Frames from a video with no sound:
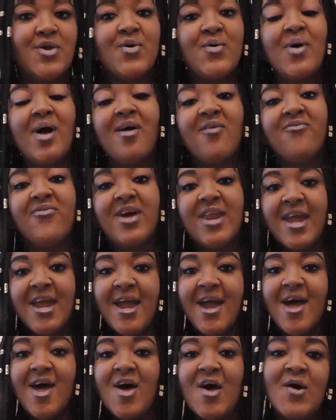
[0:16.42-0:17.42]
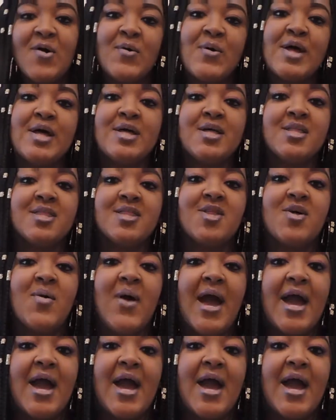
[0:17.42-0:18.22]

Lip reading: new video. So